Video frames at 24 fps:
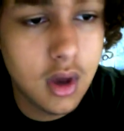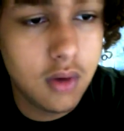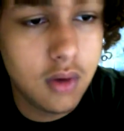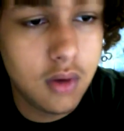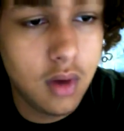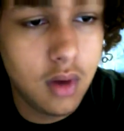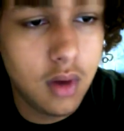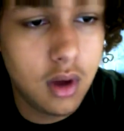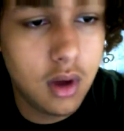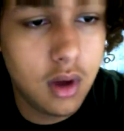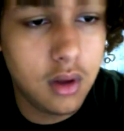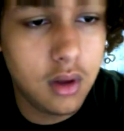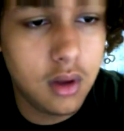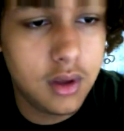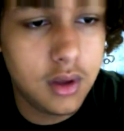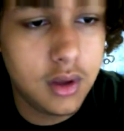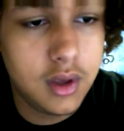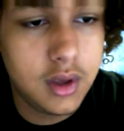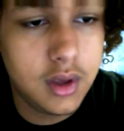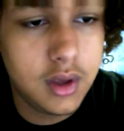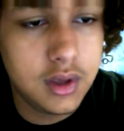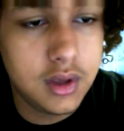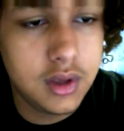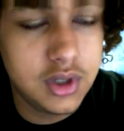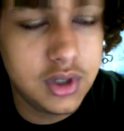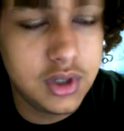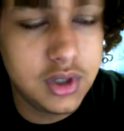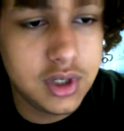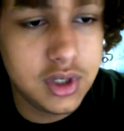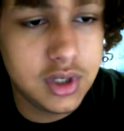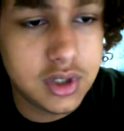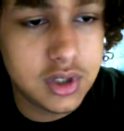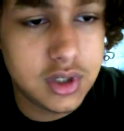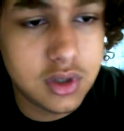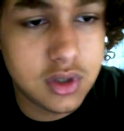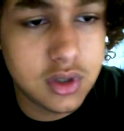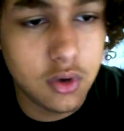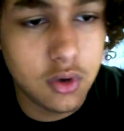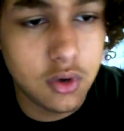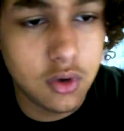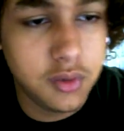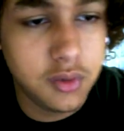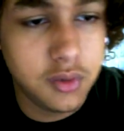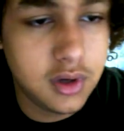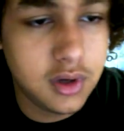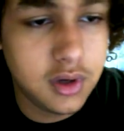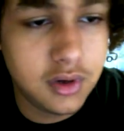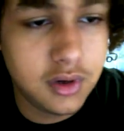well, Jesus
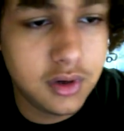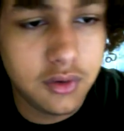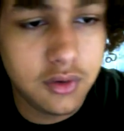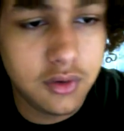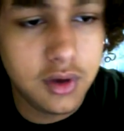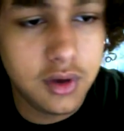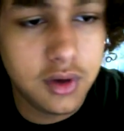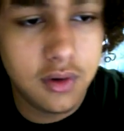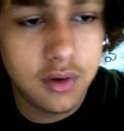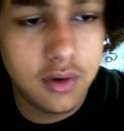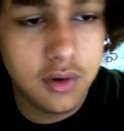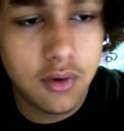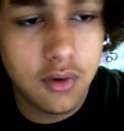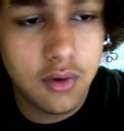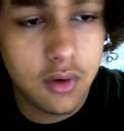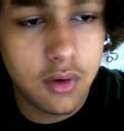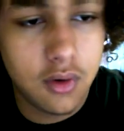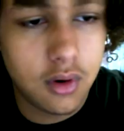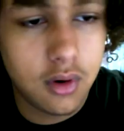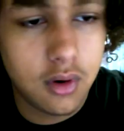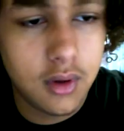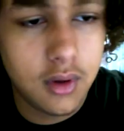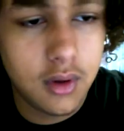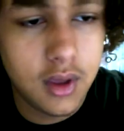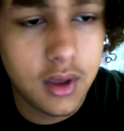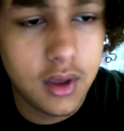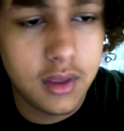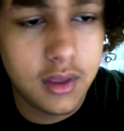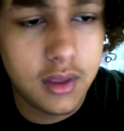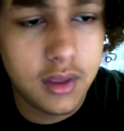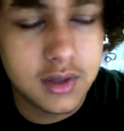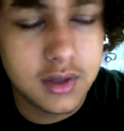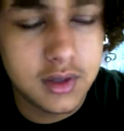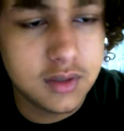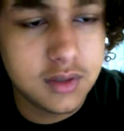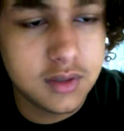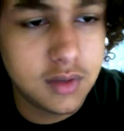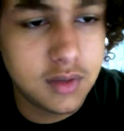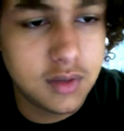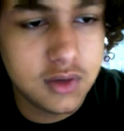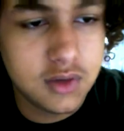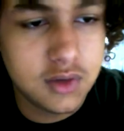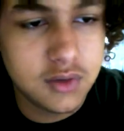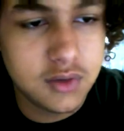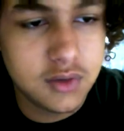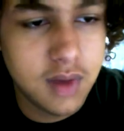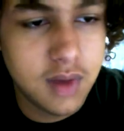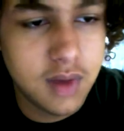told me to do it, or this
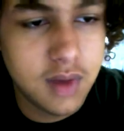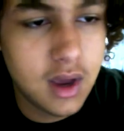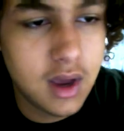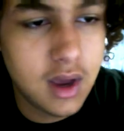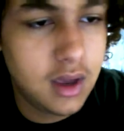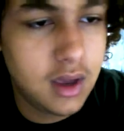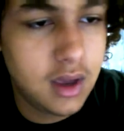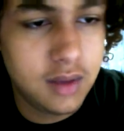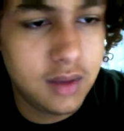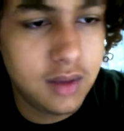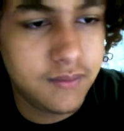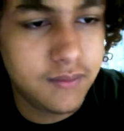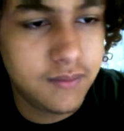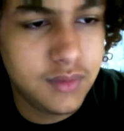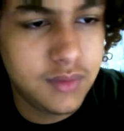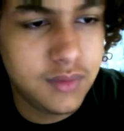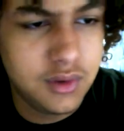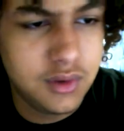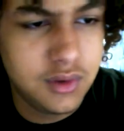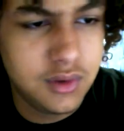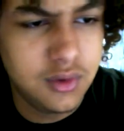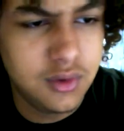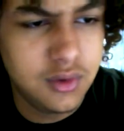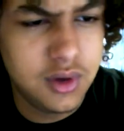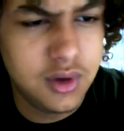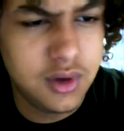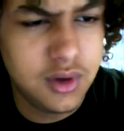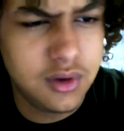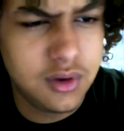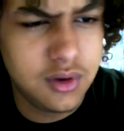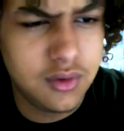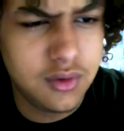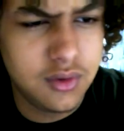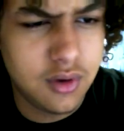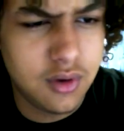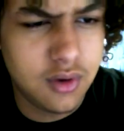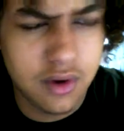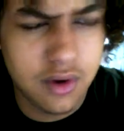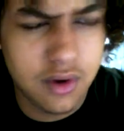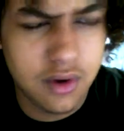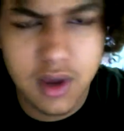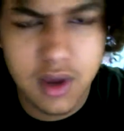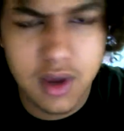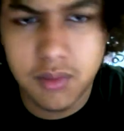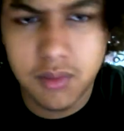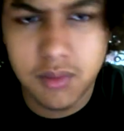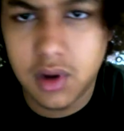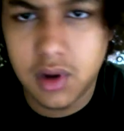was my duty to do it, or you
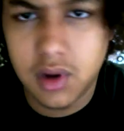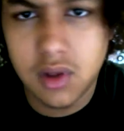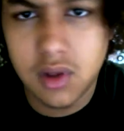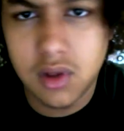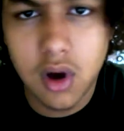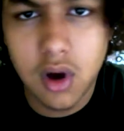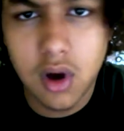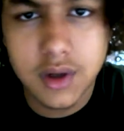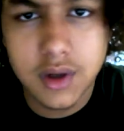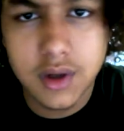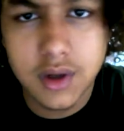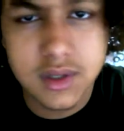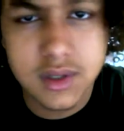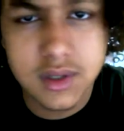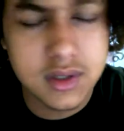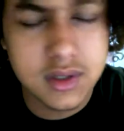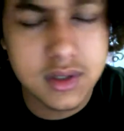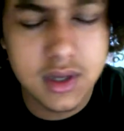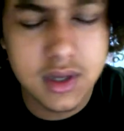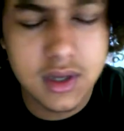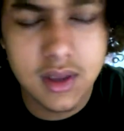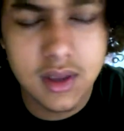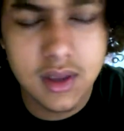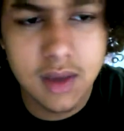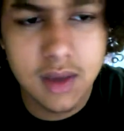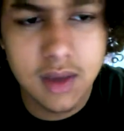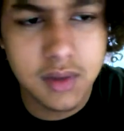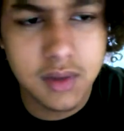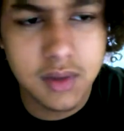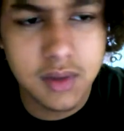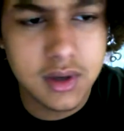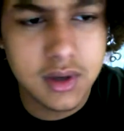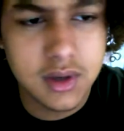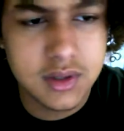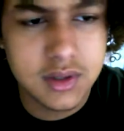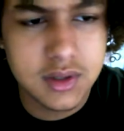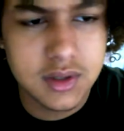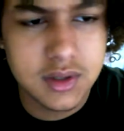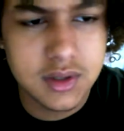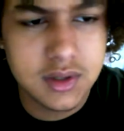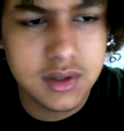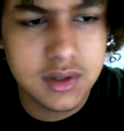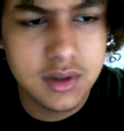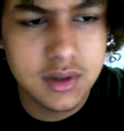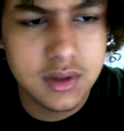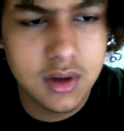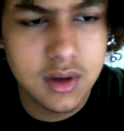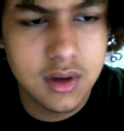can't break laws and say that
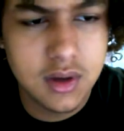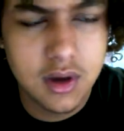because